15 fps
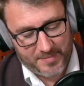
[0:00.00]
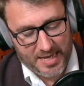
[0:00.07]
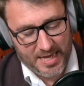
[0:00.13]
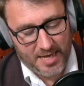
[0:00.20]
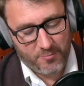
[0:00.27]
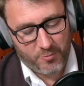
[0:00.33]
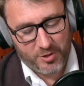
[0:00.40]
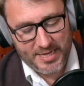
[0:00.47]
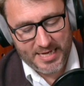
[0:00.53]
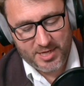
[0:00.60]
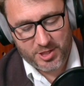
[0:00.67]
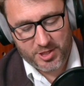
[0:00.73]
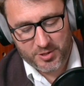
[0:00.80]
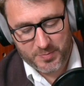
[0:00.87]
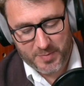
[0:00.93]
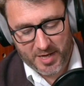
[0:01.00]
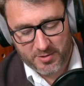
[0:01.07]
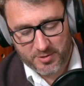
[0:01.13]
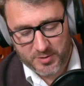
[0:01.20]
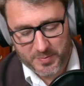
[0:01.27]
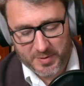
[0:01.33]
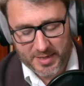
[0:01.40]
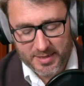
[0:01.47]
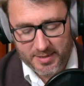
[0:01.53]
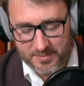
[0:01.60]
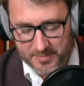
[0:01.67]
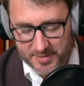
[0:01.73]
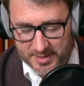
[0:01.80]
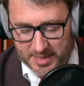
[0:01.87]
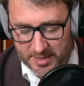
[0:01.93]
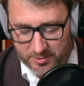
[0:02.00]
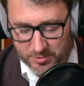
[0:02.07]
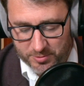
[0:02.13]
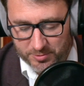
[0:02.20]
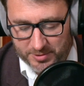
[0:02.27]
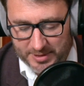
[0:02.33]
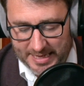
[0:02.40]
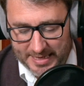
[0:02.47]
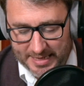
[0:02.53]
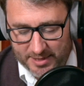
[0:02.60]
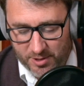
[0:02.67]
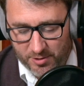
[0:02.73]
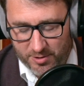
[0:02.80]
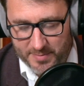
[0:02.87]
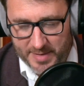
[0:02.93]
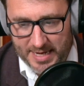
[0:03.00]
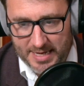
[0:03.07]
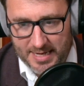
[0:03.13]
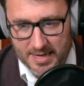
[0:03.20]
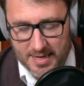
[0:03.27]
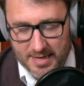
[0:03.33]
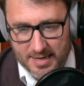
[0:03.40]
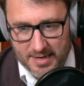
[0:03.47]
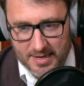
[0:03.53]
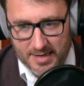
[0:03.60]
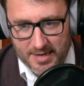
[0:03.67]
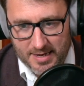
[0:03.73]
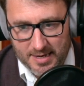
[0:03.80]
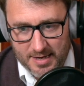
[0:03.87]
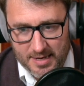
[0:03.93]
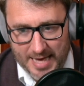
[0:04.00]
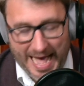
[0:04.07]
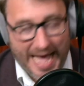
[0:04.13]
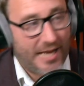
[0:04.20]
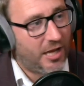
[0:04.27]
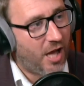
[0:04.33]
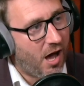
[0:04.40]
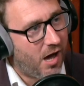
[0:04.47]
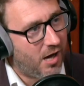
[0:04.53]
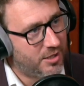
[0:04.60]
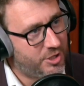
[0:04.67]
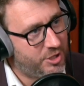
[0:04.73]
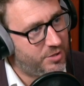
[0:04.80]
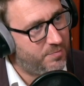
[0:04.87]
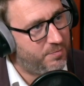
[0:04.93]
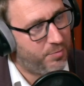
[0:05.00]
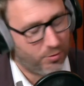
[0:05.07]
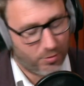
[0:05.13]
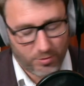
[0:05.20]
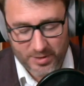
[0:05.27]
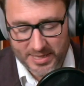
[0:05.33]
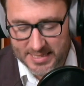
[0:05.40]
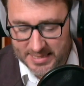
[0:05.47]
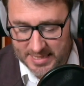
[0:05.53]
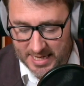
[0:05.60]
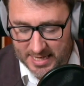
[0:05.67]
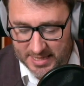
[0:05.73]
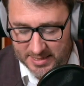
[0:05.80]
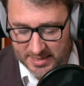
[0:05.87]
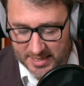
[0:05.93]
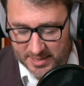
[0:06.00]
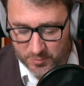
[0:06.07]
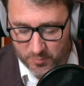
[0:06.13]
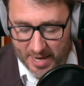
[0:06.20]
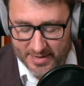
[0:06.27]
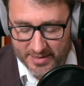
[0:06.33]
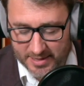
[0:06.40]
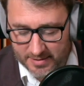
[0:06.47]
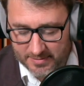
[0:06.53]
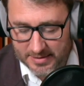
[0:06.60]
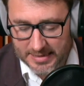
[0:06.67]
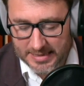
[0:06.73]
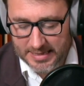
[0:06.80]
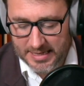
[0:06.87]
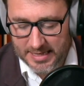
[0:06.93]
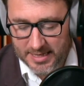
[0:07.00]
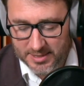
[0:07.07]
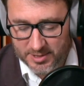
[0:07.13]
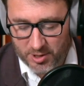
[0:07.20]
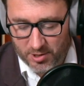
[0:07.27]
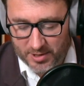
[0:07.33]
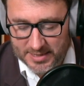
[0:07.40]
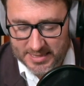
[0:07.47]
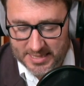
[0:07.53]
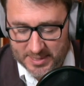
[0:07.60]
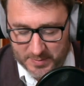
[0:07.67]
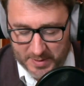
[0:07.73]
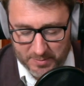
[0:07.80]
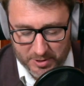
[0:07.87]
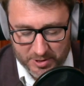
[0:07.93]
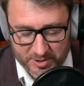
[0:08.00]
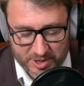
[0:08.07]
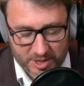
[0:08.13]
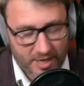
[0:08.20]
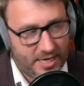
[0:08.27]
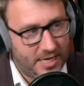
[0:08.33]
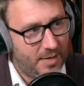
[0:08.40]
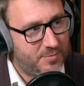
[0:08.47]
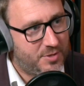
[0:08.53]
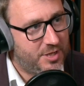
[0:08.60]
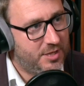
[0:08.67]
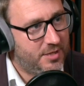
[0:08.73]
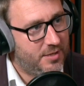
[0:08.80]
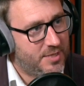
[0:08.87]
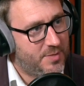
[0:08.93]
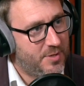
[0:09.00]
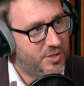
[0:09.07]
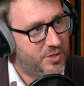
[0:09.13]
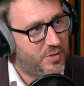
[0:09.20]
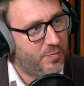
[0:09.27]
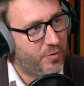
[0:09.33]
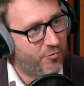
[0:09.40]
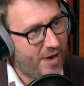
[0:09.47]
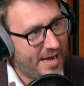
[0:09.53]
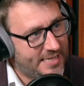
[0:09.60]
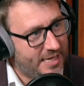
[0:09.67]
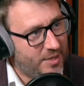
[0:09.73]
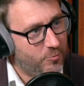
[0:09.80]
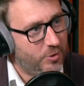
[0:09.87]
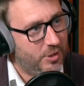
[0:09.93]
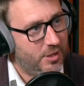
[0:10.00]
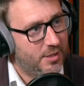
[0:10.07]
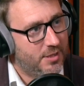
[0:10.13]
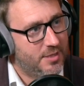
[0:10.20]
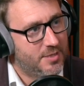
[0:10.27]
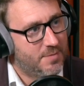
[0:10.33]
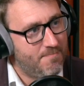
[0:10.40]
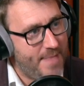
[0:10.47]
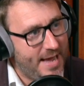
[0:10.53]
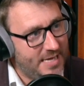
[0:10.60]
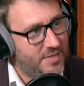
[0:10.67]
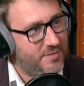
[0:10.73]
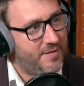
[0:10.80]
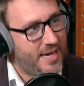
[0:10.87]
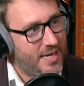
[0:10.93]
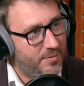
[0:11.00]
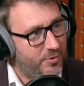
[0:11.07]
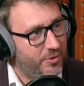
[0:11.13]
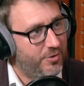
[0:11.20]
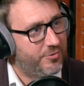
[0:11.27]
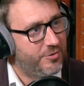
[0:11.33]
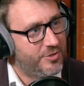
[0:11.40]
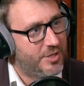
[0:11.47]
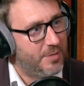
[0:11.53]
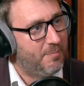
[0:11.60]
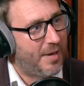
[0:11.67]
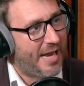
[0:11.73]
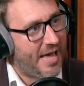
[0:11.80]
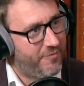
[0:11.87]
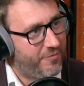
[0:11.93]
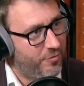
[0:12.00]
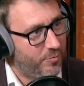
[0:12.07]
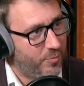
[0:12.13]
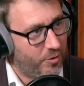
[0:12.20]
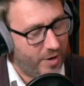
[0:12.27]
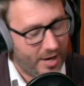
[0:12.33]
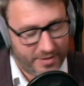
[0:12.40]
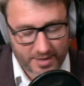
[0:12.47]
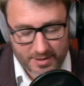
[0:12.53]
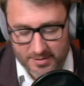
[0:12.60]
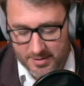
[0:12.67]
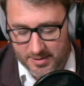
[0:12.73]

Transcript: And what are the issues posed by the so-called gig economy at large, Paul, is whether, as Colin says, people who sign up to, I suppose, sporadic work that's made available through some platform or other,